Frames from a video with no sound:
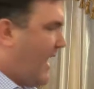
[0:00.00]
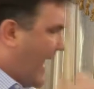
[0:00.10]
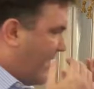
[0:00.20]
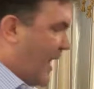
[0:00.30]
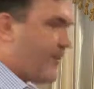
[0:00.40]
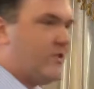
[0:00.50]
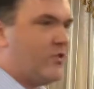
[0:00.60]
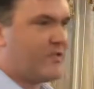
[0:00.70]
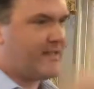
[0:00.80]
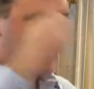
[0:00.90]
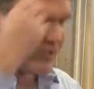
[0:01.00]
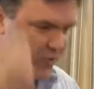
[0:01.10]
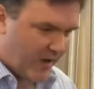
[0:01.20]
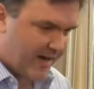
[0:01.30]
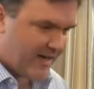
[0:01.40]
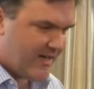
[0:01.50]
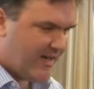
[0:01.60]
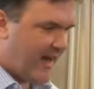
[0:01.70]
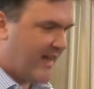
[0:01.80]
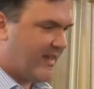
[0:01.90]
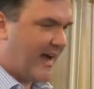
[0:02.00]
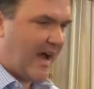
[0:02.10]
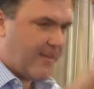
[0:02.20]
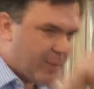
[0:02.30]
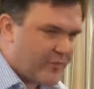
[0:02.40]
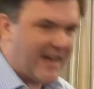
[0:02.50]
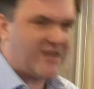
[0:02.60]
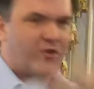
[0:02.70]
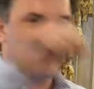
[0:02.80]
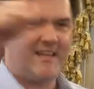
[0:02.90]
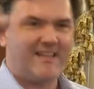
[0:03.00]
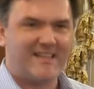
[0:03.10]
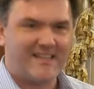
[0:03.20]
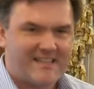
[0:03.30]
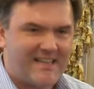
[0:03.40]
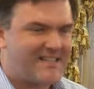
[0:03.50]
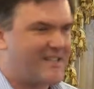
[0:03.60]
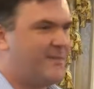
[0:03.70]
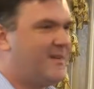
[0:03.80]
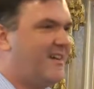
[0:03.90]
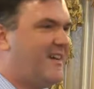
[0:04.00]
and that produces a grade, and then I put that grade into the system,